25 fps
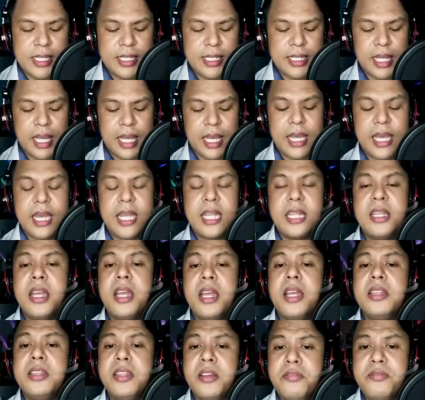flat
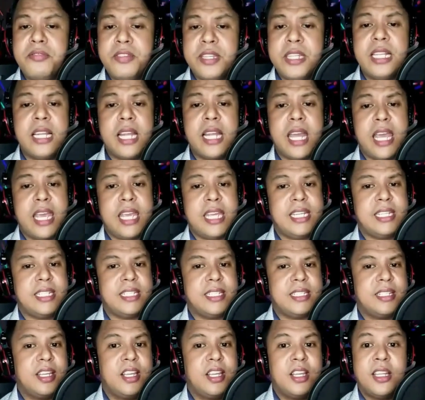or
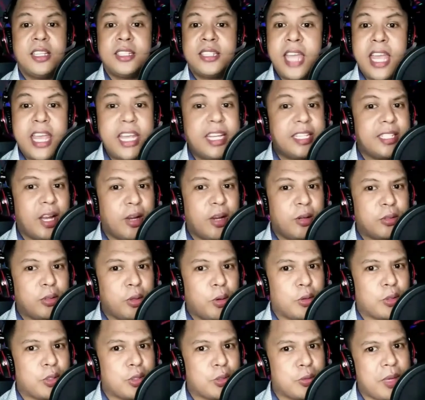static, the
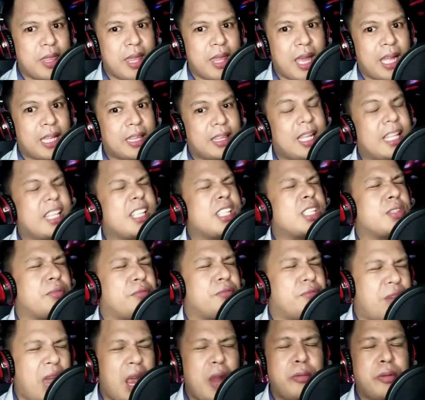foil,
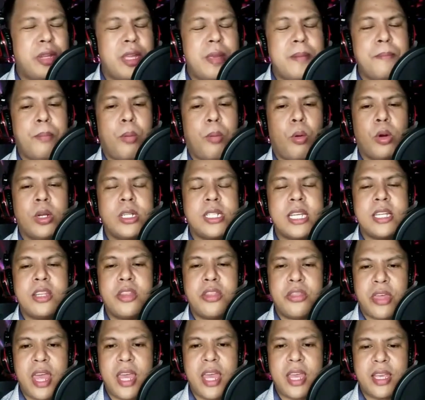round,
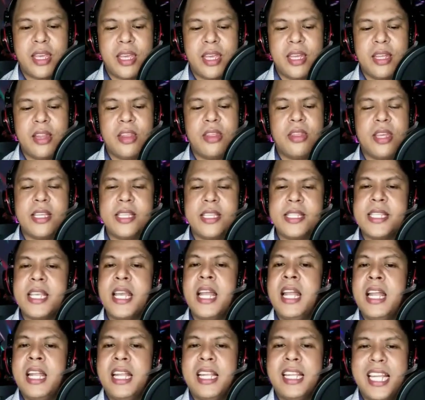stock,
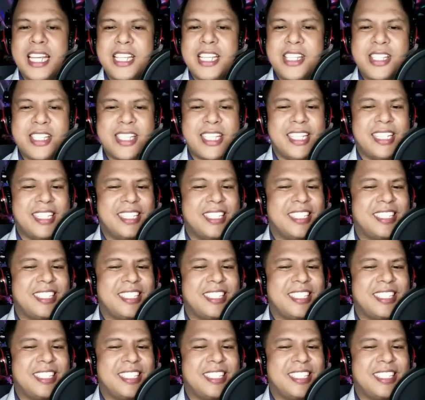protagonist or the